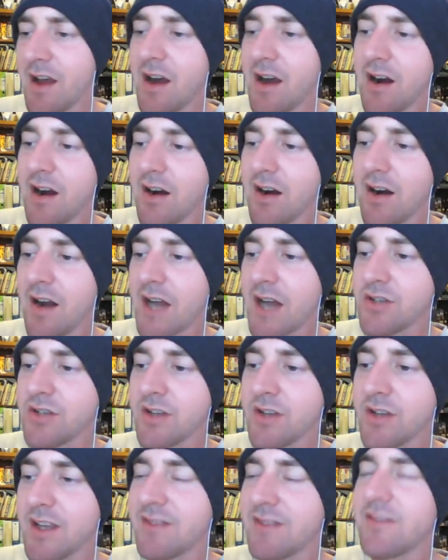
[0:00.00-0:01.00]
actually
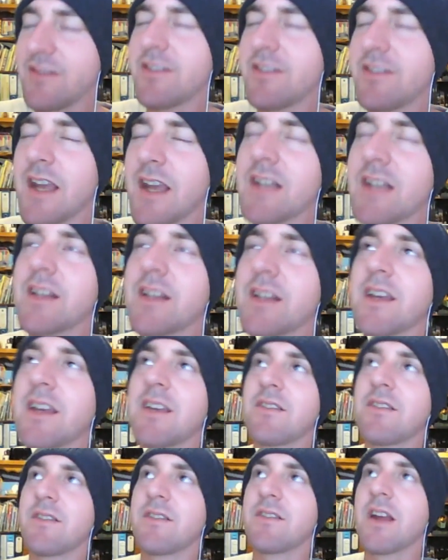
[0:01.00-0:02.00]

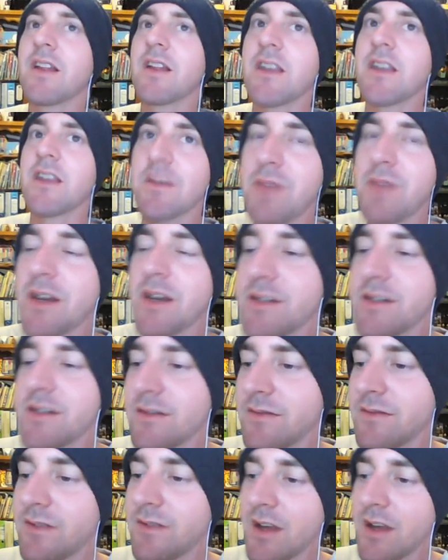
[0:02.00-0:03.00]
insanely competitive.
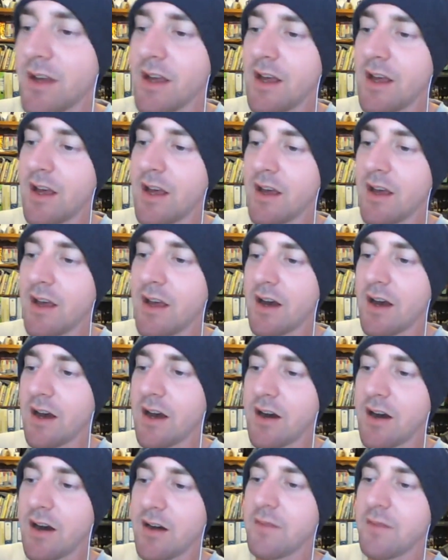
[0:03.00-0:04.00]

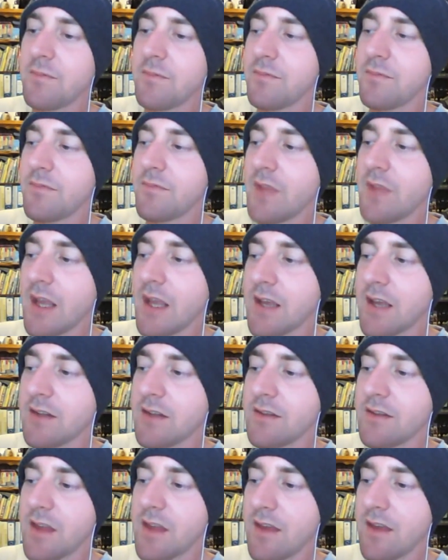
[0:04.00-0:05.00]
And
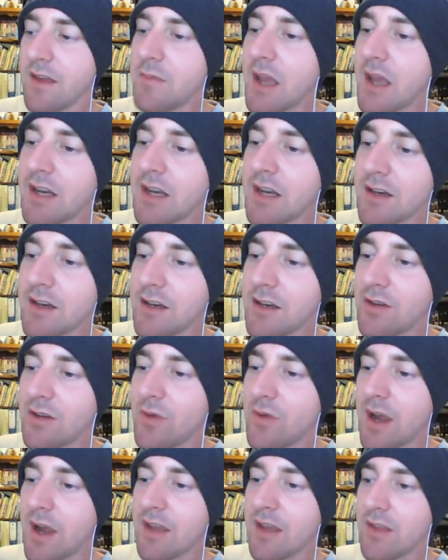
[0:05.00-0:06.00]
they've made it in a
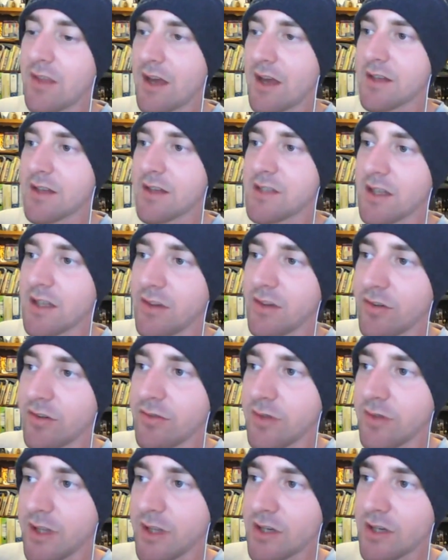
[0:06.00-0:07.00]
way that it looks
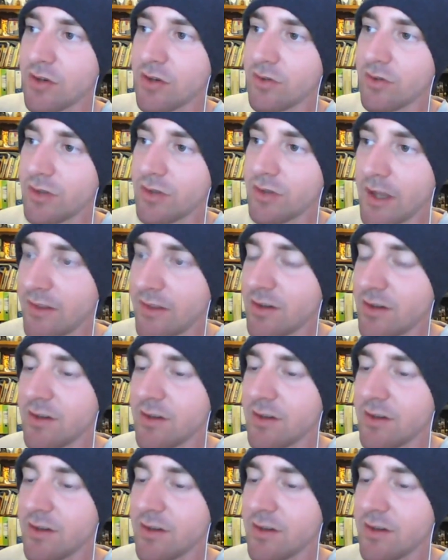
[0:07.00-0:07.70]
really cool. Like, they're not